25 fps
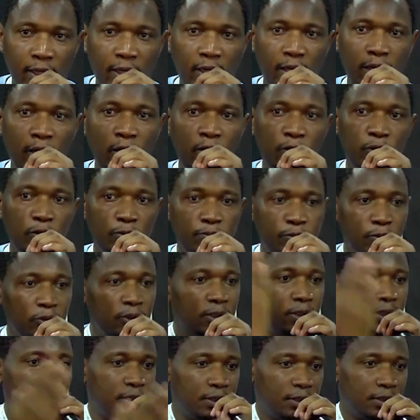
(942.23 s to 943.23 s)
Now you
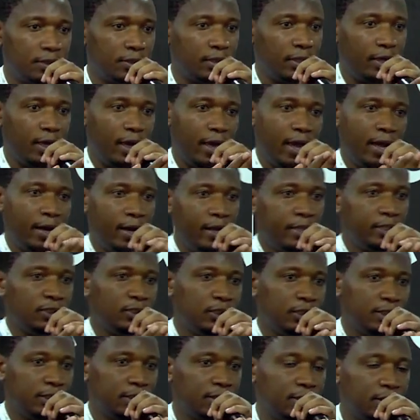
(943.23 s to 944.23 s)
put an
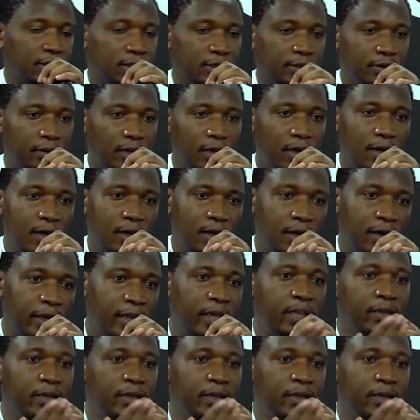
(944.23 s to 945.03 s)
Nginx